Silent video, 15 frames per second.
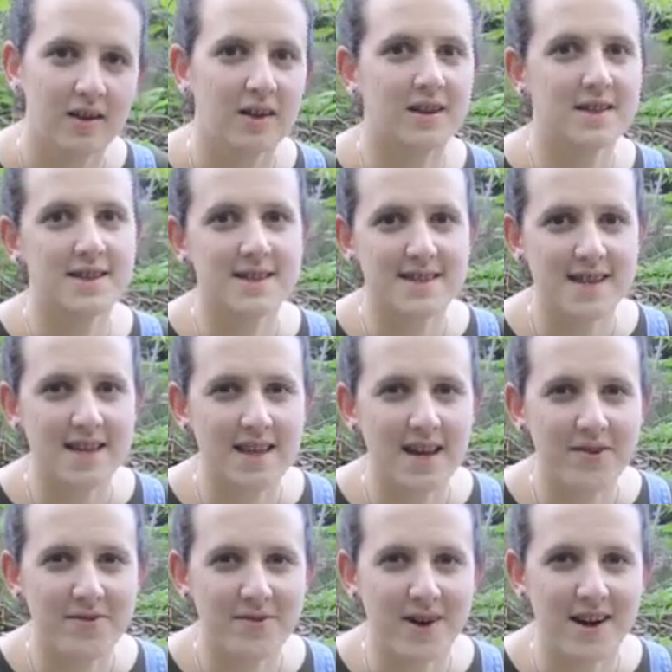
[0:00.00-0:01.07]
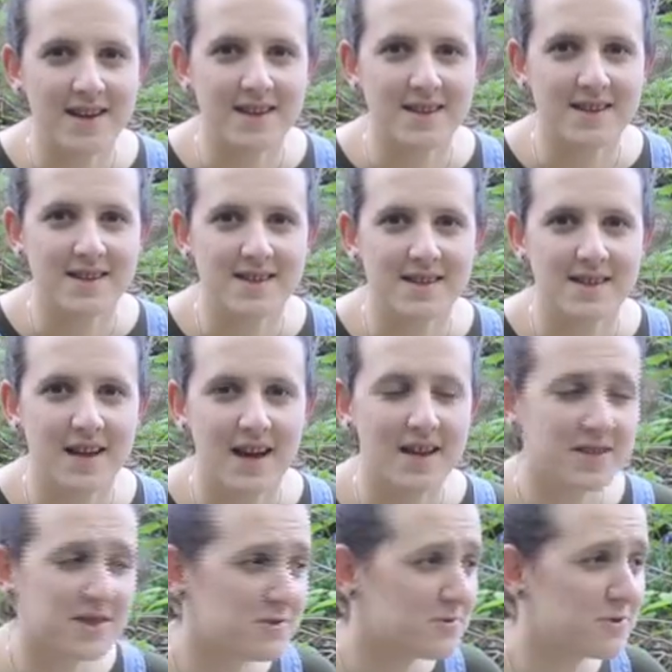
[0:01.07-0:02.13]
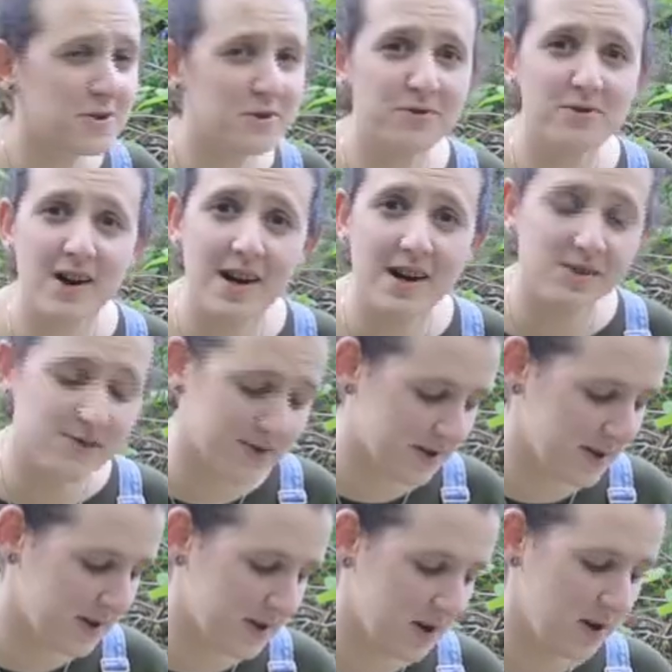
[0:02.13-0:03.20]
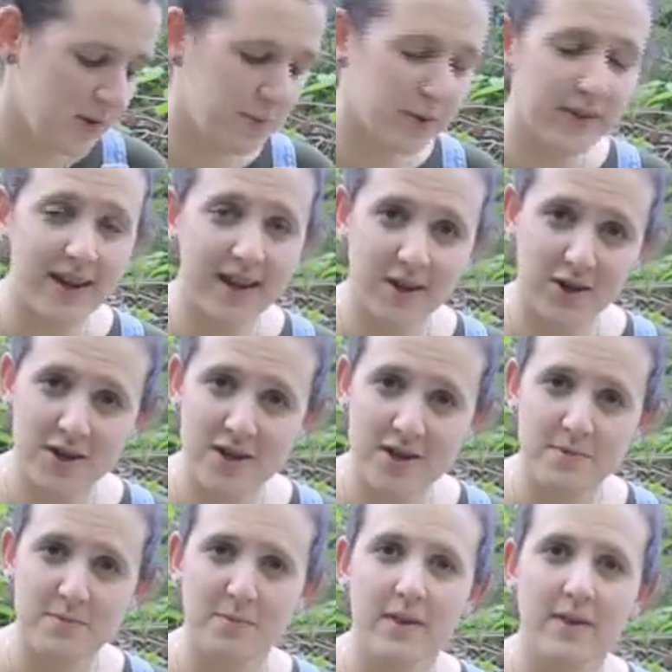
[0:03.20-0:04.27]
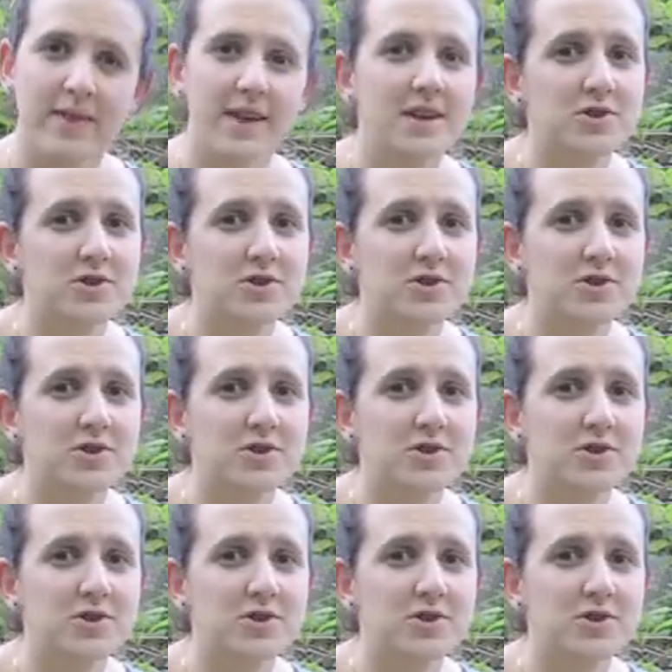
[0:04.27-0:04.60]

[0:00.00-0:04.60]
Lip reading: And to see their friends. And to run around. But they couldn't. They